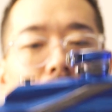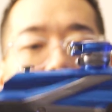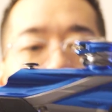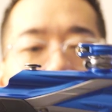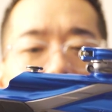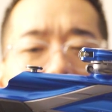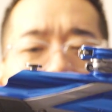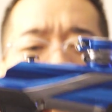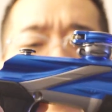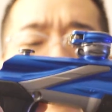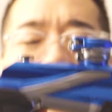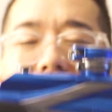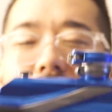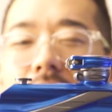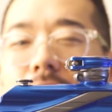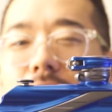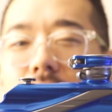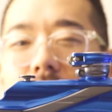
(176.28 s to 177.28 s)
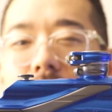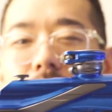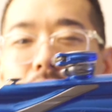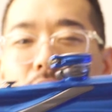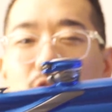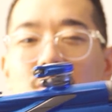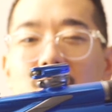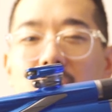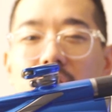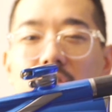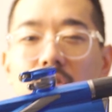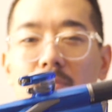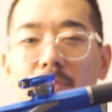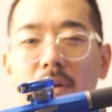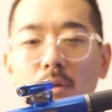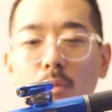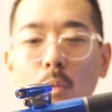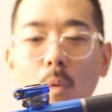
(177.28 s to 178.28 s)
You can definitely feel it's a little
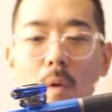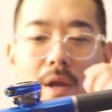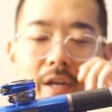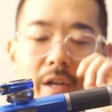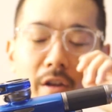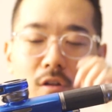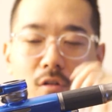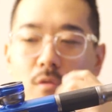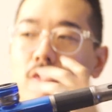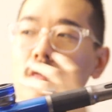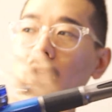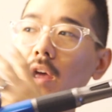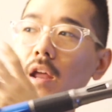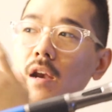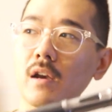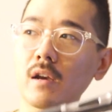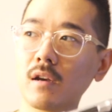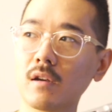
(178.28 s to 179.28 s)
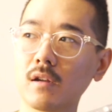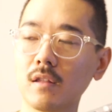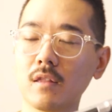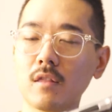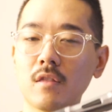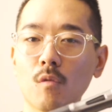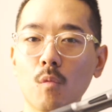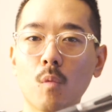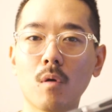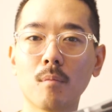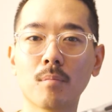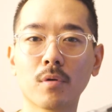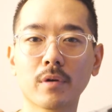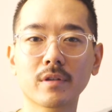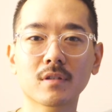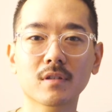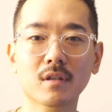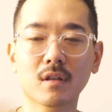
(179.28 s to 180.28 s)
bit weightier than the
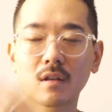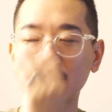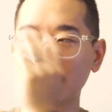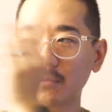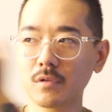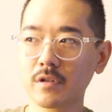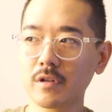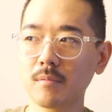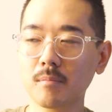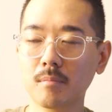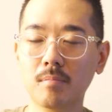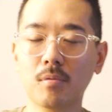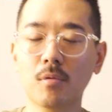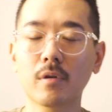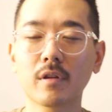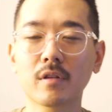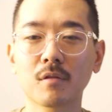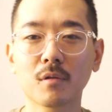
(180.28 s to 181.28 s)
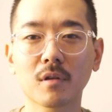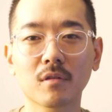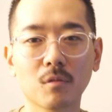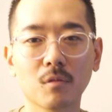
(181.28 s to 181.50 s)
1.6, which I'm pointing to at